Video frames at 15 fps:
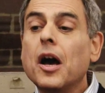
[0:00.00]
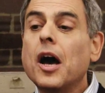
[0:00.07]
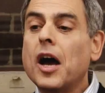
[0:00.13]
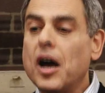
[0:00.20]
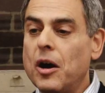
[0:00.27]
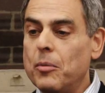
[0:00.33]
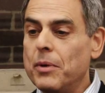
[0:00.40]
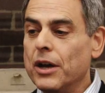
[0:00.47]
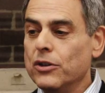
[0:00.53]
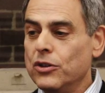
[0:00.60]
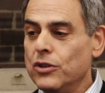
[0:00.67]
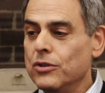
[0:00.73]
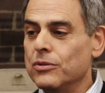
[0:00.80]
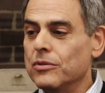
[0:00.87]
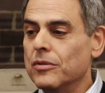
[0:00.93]
How about
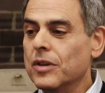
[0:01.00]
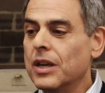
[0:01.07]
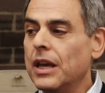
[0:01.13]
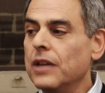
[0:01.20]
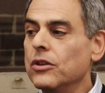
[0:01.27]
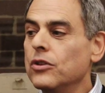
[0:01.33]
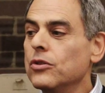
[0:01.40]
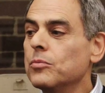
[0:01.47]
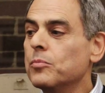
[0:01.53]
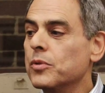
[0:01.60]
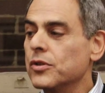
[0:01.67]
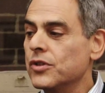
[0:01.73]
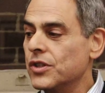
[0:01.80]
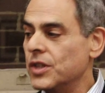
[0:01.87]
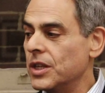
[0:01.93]
you? Can you
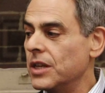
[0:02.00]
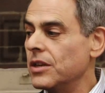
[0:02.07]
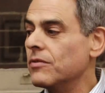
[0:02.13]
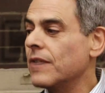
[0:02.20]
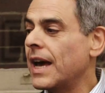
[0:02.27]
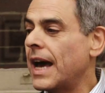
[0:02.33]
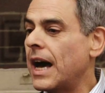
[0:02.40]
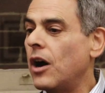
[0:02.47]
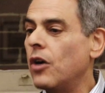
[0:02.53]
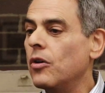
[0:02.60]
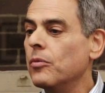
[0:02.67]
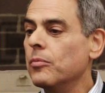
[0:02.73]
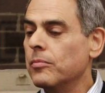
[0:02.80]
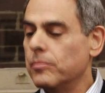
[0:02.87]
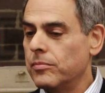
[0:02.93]
perceive
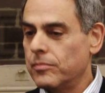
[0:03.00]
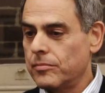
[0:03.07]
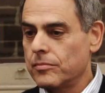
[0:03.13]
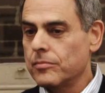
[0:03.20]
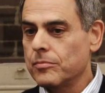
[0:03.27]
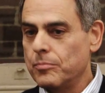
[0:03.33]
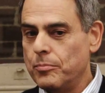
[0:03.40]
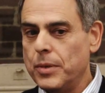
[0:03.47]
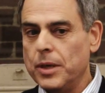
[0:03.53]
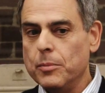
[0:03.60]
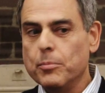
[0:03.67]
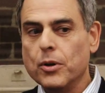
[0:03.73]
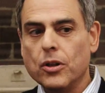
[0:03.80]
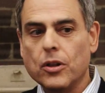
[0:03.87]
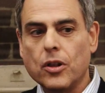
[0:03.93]
how
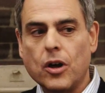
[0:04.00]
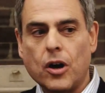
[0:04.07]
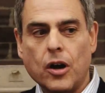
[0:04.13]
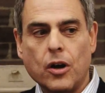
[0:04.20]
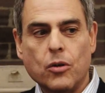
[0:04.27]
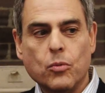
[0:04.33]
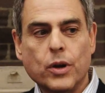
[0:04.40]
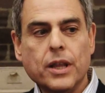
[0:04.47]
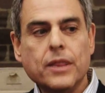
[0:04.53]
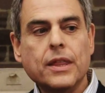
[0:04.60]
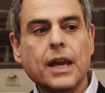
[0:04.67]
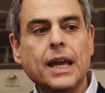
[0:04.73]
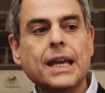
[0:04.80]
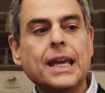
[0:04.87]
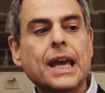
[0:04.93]
people are, what are
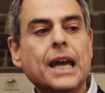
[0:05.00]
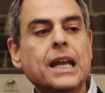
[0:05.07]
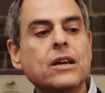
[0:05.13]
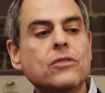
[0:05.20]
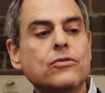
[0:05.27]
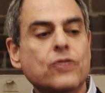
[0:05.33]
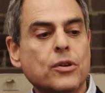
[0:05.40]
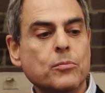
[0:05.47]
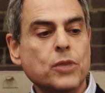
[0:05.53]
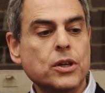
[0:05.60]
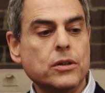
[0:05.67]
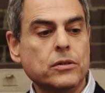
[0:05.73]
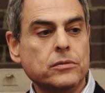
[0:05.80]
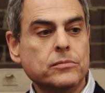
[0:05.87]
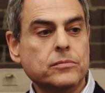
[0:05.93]
they getting from
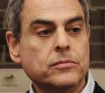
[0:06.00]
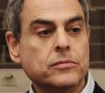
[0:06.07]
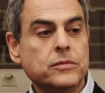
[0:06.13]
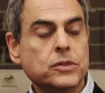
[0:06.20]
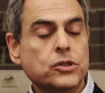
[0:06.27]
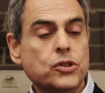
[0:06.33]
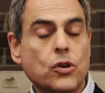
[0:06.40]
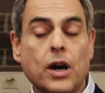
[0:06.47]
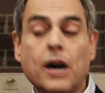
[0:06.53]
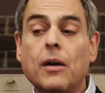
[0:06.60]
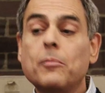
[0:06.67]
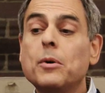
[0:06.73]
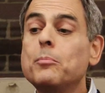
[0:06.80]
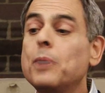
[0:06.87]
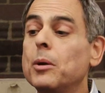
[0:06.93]
you? So
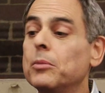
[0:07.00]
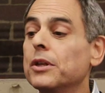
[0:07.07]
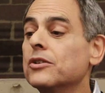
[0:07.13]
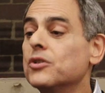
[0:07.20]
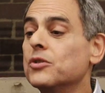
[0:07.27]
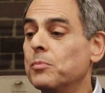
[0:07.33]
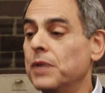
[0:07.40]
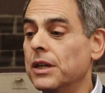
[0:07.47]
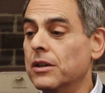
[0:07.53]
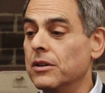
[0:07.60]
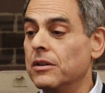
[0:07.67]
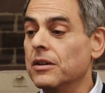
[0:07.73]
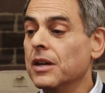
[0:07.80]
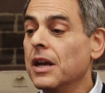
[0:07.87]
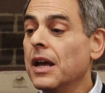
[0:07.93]
I'm a public
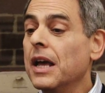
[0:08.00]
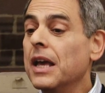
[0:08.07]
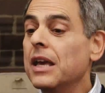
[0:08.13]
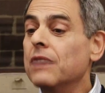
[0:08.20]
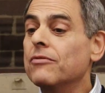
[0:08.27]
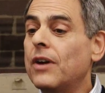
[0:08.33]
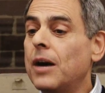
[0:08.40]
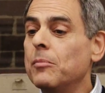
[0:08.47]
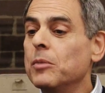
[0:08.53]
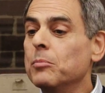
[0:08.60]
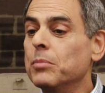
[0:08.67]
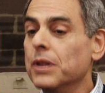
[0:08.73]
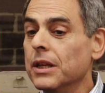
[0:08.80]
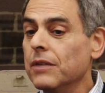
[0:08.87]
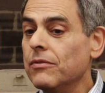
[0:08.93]
speaker. If I'm
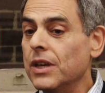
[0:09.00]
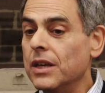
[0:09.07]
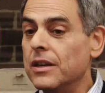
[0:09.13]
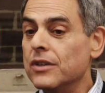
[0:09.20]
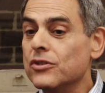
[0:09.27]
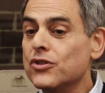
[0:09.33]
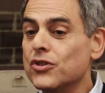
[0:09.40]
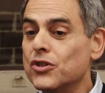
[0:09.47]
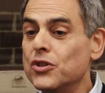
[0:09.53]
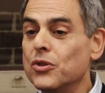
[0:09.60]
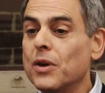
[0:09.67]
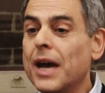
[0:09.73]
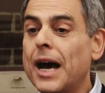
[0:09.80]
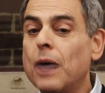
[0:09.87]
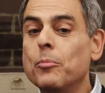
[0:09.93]
oblivious to
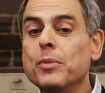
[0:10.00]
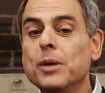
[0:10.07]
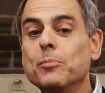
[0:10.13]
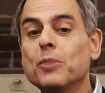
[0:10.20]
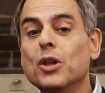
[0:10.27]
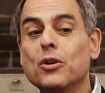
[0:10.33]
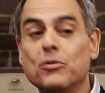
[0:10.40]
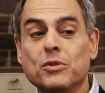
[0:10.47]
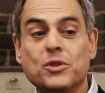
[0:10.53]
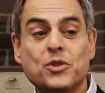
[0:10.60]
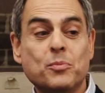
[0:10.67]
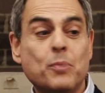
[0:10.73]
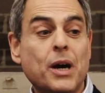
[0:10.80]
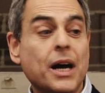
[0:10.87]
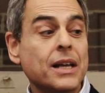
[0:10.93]
how people are
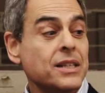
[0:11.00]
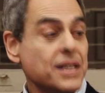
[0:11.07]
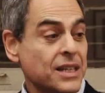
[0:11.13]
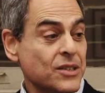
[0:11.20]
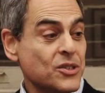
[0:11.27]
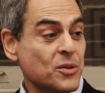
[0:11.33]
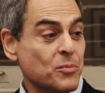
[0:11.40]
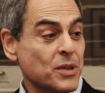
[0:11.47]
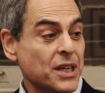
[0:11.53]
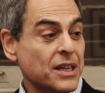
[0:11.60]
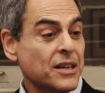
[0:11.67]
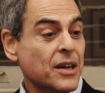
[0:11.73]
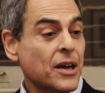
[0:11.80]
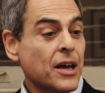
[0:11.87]
responding to me,